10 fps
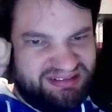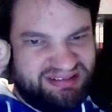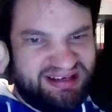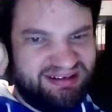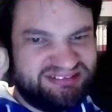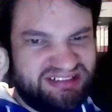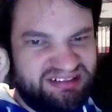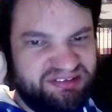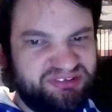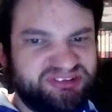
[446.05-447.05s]
Outside
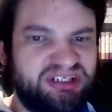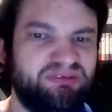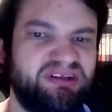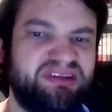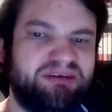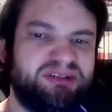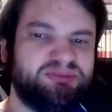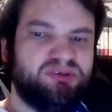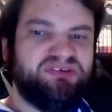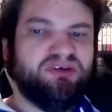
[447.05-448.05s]
of that, there's not really that much
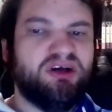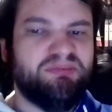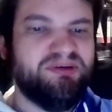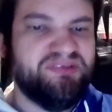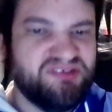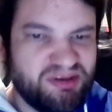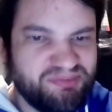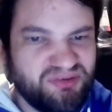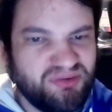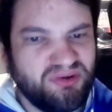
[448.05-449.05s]
more to talk about with this
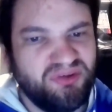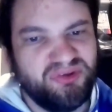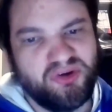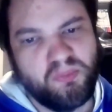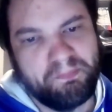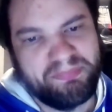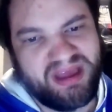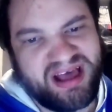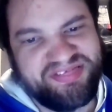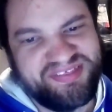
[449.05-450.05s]
episode. Although,
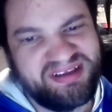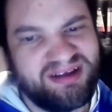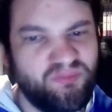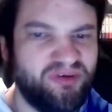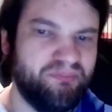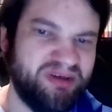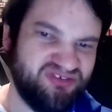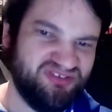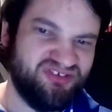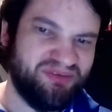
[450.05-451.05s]
I think I will
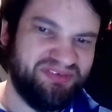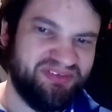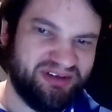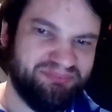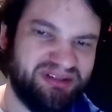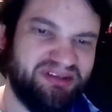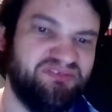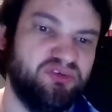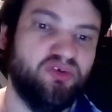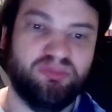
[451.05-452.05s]
mention something that completely
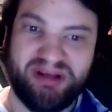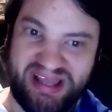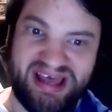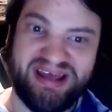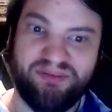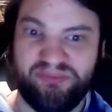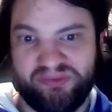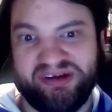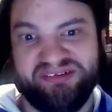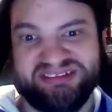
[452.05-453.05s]
flew over my head when
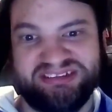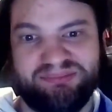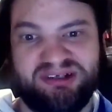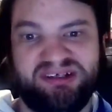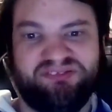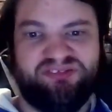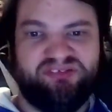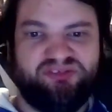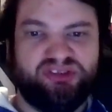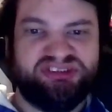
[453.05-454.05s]
reading this in the manga for
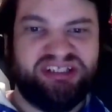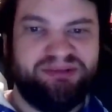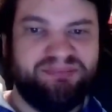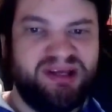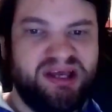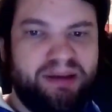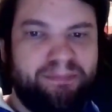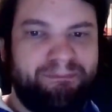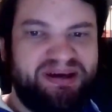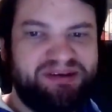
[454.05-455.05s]
the first time,
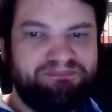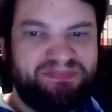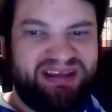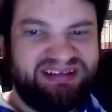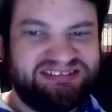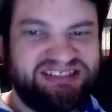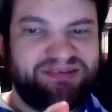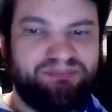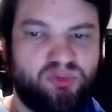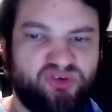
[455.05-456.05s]
but I can see
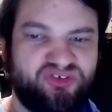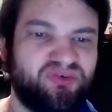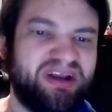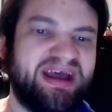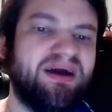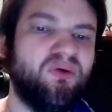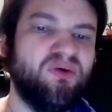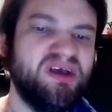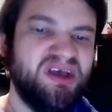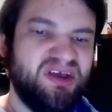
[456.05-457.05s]
it more so now,
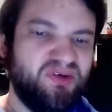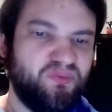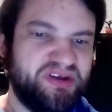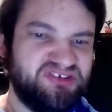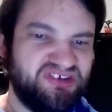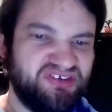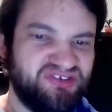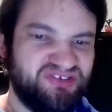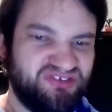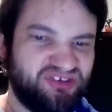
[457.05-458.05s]
which
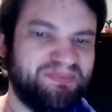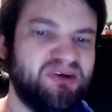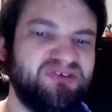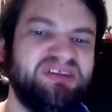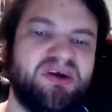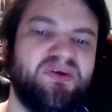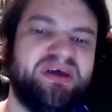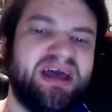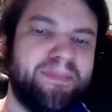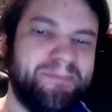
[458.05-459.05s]
is, supposedly
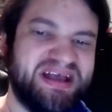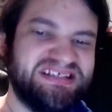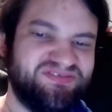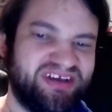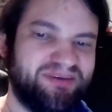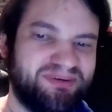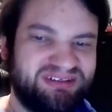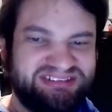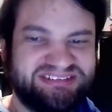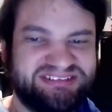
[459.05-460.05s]
Oda had based
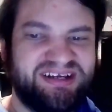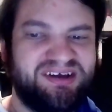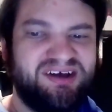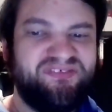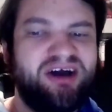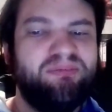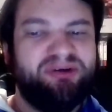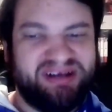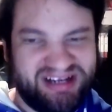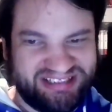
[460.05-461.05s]
Vegapunk's design off
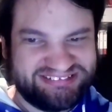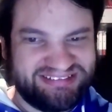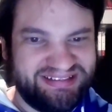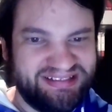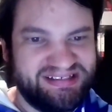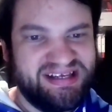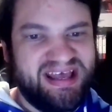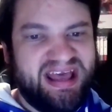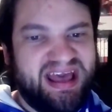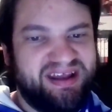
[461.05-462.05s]
Albert Einstein,
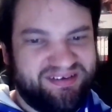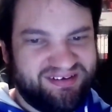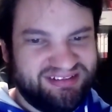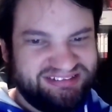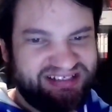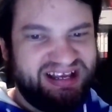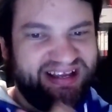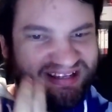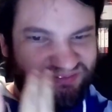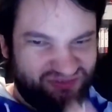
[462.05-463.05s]
and honestly, I
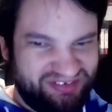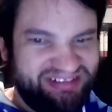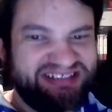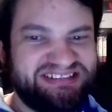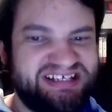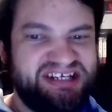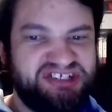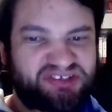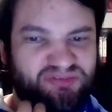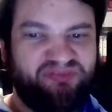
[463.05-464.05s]
can really see it
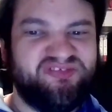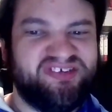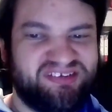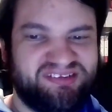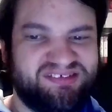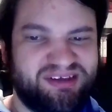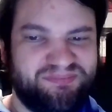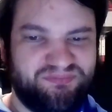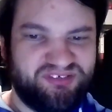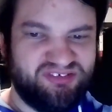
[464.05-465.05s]
just from
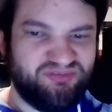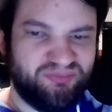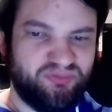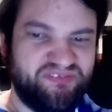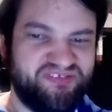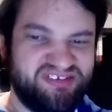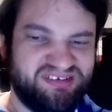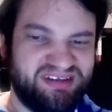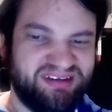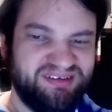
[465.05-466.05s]

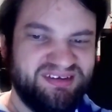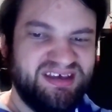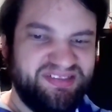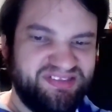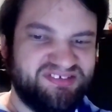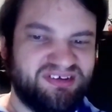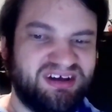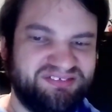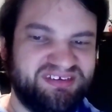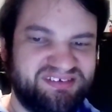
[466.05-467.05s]
revisiting this
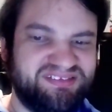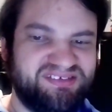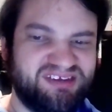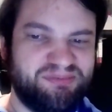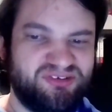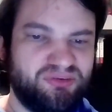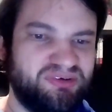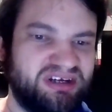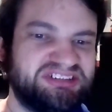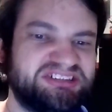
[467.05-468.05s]
content in this episode,
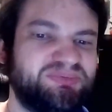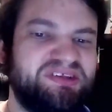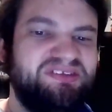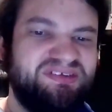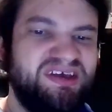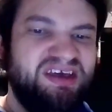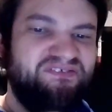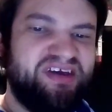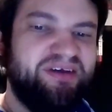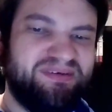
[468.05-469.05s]
not just with
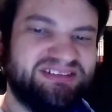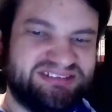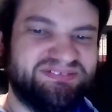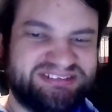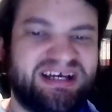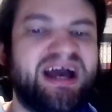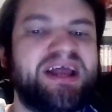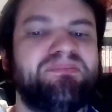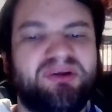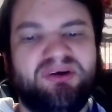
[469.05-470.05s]
Vegapunk's
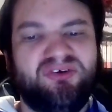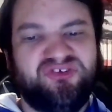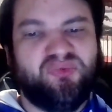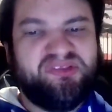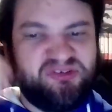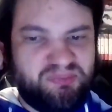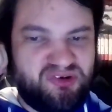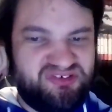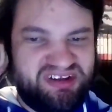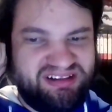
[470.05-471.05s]
design, but also with his
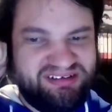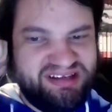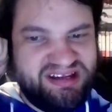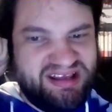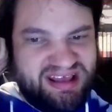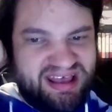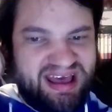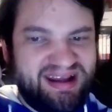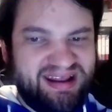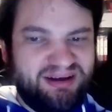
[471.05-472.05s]
personality,
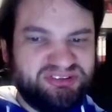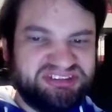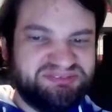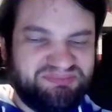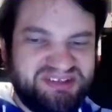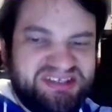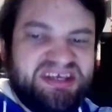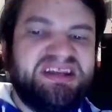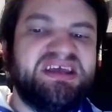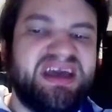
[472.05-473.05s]
and how just
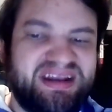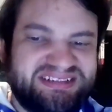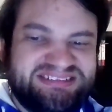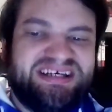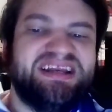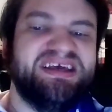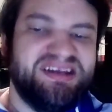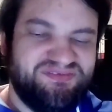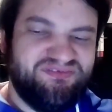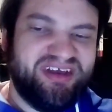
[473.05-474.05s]
giddy and
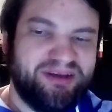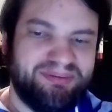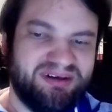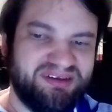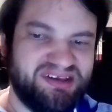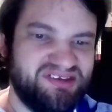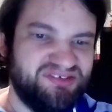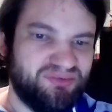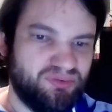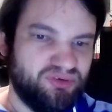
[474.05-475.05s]
excited Vegapunk is
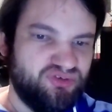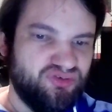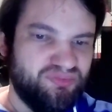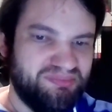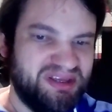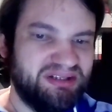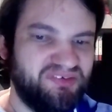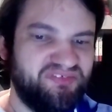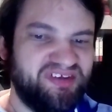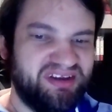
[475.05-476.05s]
in order to meet
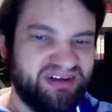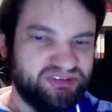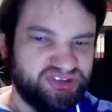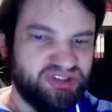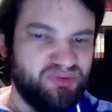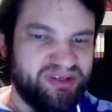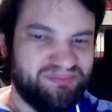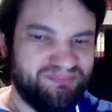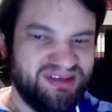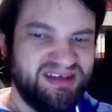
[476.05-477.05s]
Luffy and show
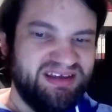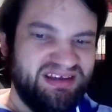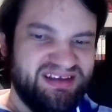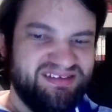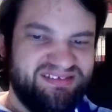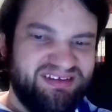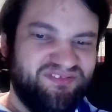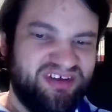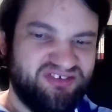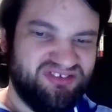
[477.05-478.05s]
him his
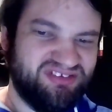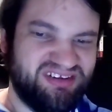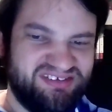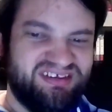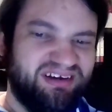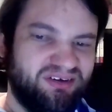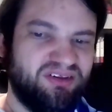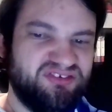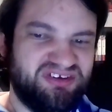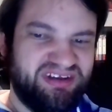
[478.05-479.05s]
inventions and his
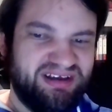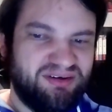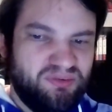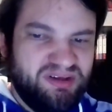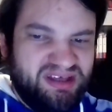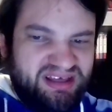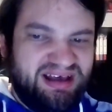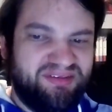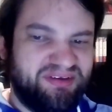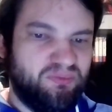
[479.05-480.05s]
technology and how
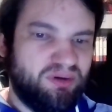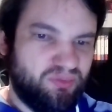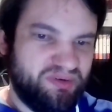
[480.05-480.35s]
they work,